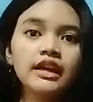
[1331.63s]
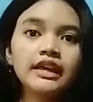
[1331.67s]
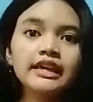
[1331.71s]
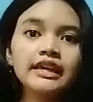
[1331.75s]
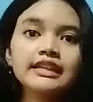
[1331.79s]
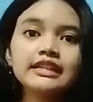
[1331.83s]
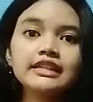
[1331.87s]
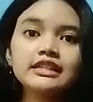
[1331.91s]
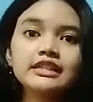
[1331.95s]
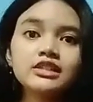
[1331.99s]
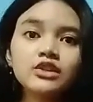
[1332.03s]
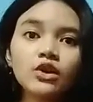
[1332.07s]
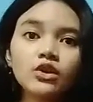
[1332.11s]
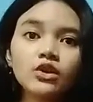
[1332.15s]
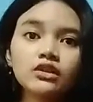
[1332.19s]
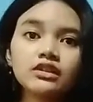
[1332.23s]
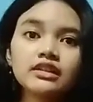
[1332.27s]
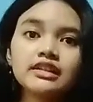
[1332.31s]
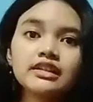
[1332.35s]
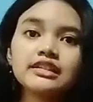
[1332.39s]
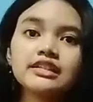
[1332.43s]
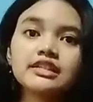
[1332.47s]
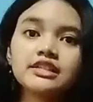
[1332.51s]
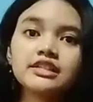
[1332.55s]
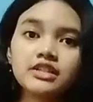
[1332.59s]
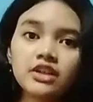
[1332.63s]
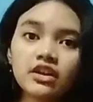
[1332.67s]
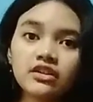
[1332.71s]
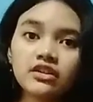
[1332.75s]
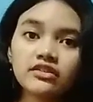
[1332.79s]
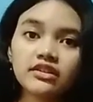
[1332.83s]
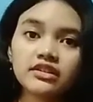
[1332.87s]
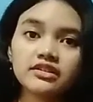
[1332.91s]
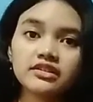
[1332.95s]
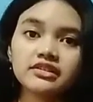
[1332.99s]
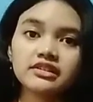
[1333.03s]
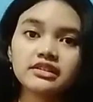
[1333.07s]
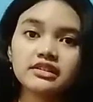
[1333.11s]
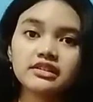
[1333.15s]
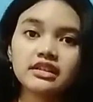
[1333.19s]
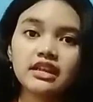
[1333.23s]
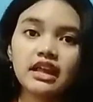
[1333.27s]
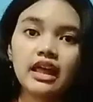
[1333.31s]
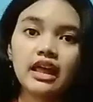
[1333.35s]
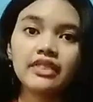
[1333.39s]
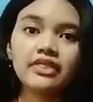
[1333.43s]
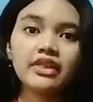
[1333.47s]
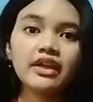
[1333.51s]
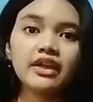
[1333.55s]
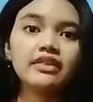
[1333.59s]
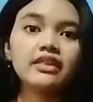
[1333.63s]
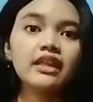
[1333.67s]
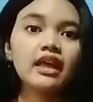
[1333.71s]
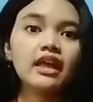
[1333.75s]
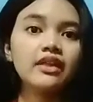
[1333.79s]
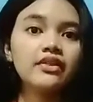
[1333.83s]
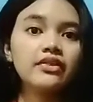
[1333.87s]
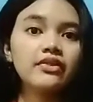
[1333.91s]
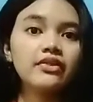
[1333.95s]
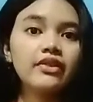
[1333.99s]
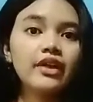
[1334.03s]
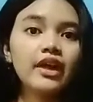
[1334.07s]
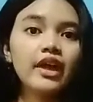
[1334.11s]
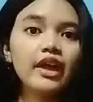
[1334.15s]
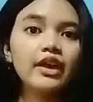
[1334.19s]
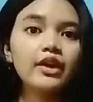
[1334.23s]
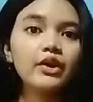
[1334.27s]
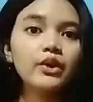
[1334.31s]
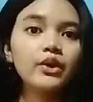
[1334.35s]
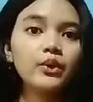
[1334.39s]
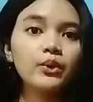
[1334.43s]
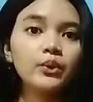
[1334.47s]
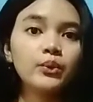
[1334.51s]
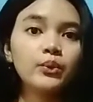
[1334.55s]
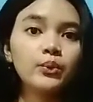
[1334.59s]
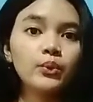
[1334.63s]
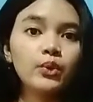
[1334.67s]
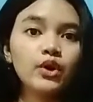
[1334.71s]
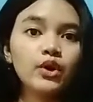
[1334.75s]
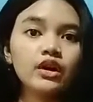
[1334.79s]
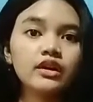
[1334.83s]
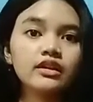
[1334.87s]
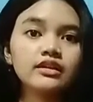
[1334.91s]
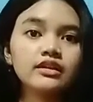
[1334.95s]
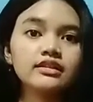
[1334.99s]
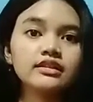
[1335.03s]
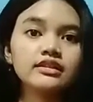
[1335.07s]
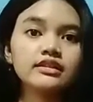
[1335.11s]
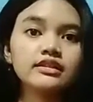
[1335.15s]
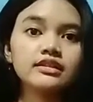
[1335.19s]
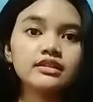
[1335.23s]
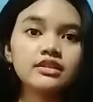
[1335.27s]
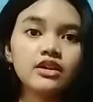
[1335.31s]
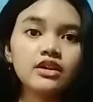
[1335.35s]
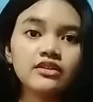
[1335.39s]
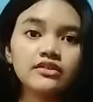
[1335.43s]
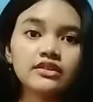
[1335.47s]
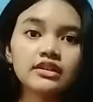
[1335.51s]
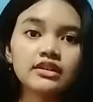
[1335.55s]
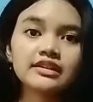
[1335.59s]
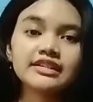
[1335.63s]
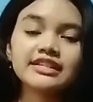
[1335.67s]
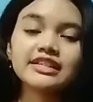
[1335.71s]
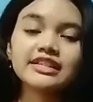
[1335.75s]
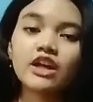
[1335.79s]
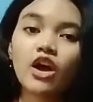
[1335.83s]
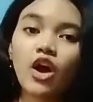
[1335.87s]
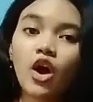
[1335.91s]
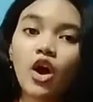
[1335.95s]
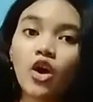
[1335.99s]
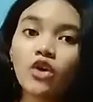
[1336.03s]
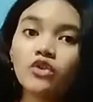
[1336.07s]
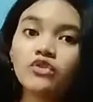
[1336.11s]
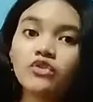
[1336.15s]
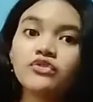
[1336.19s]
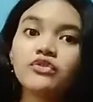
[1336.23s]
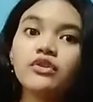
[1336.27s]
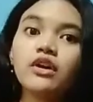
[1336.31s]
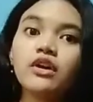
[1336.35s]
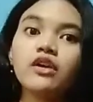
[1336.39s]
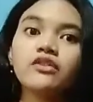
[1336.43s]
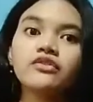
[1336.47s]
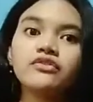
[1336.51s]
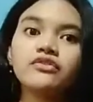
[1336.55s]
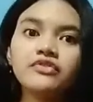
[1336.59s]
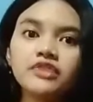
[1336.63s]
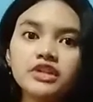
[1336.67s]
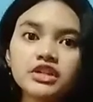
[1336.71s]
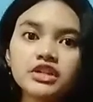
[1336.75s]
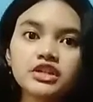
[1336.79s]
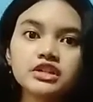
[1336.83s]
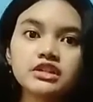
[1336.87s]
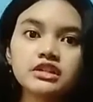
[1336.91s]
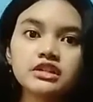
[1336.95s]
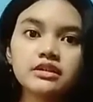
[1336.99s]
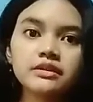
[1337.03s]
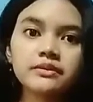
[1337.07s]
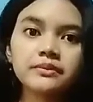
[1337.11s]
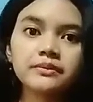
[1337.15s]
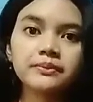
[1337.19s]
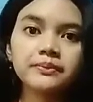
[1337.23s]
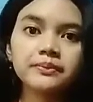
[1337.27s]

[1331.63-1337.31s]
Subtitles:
He told his daughters that they were the daughters of a fish.